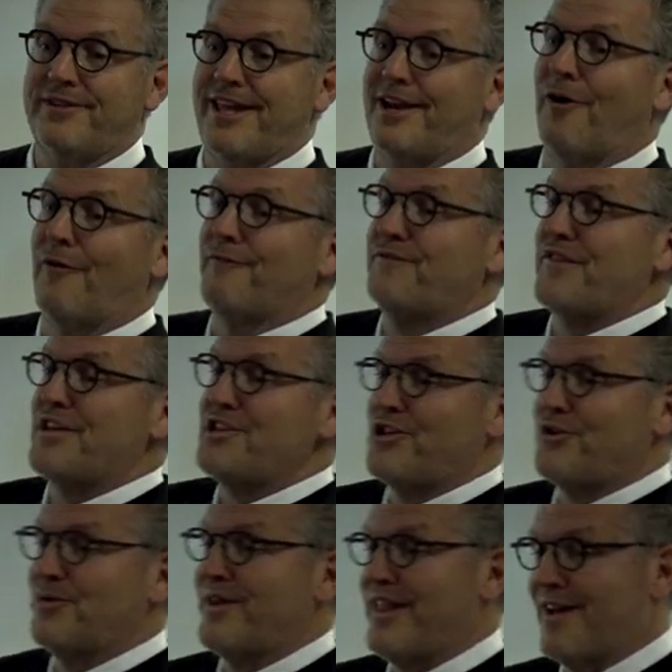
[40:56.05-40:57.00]
they don't fit
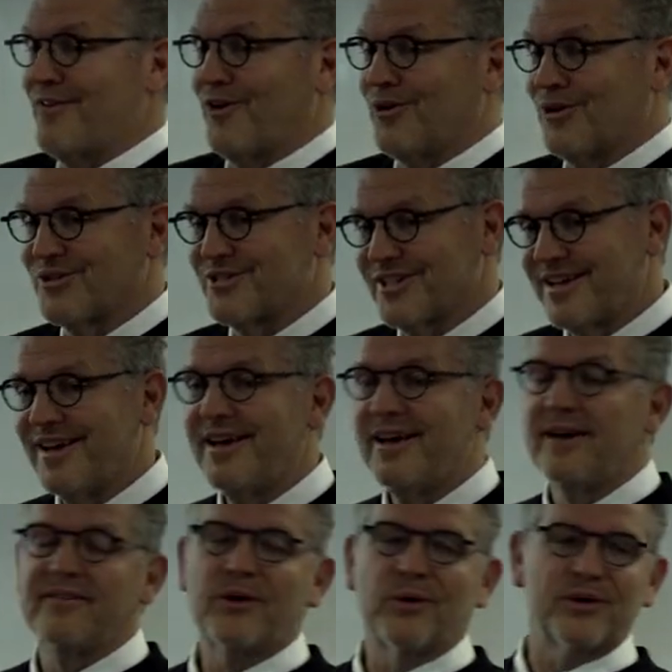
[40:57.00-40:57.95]
you and they have holes.
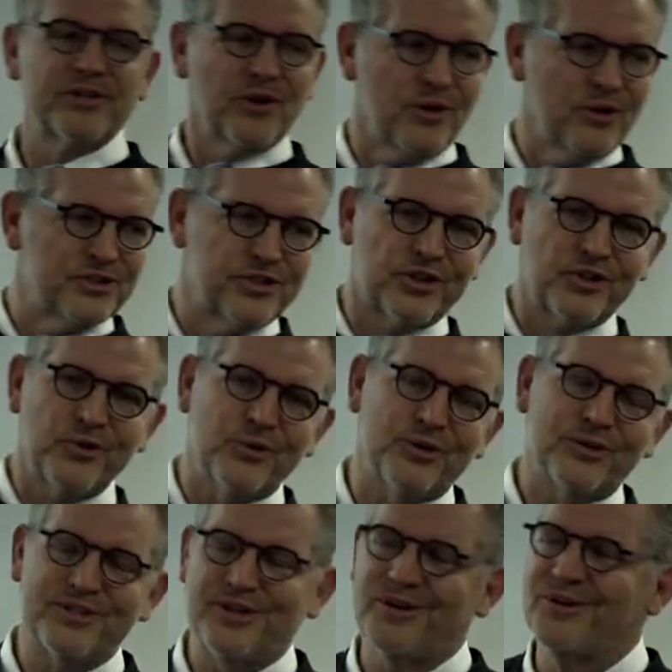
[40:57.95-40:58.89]
Of course, holes are
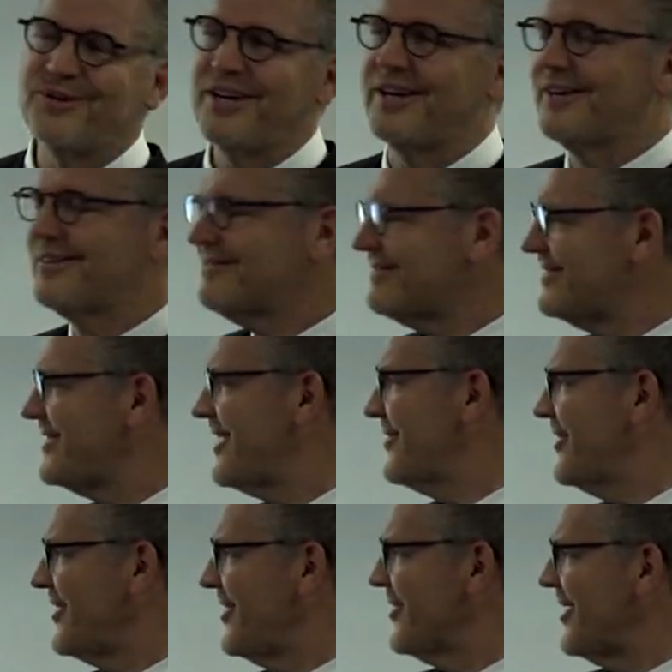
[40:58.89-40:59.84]
cool, so, you know,
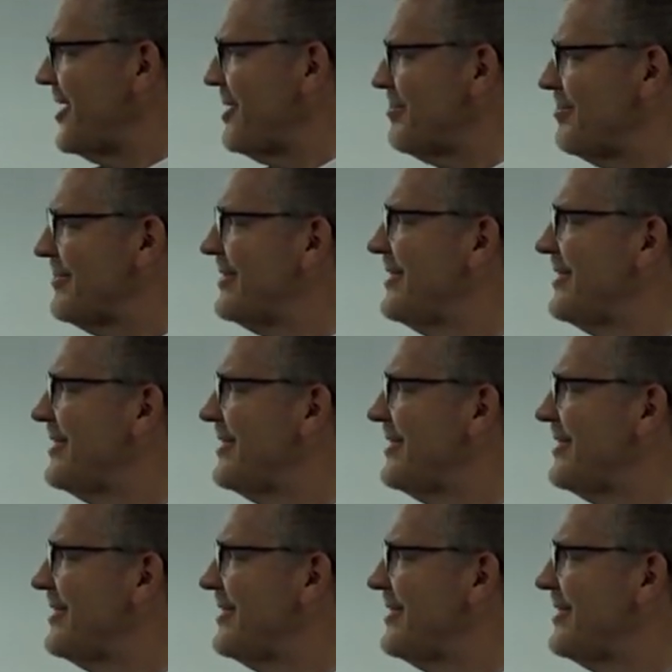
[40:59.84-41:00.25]
Terry, your hip.